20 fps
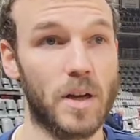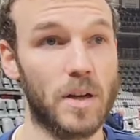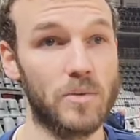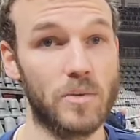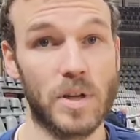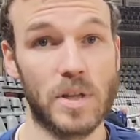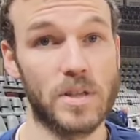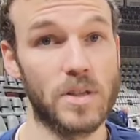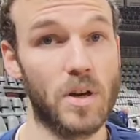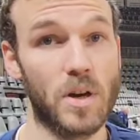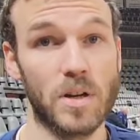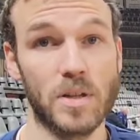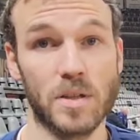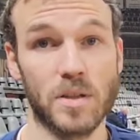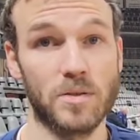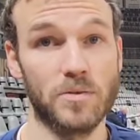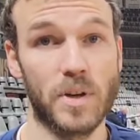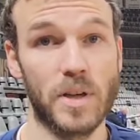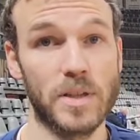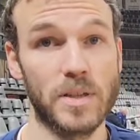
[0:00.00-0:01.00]
Red Star is
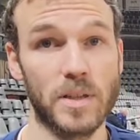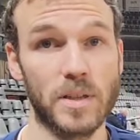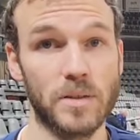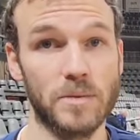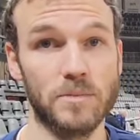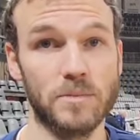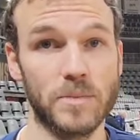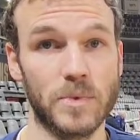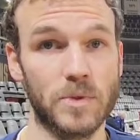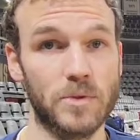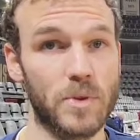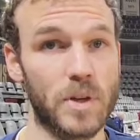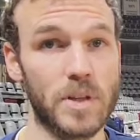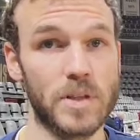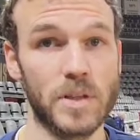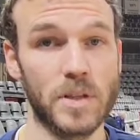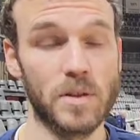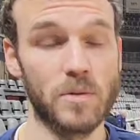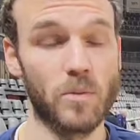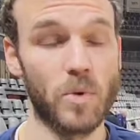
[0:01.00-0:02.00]
a great
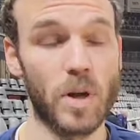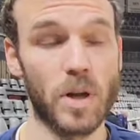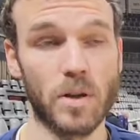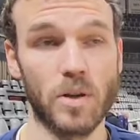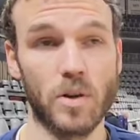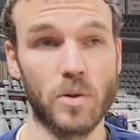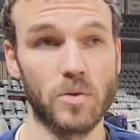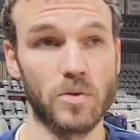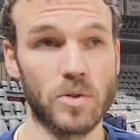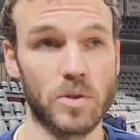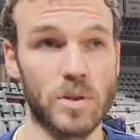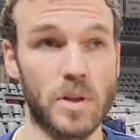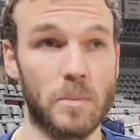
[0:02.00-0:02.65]
team, well coached.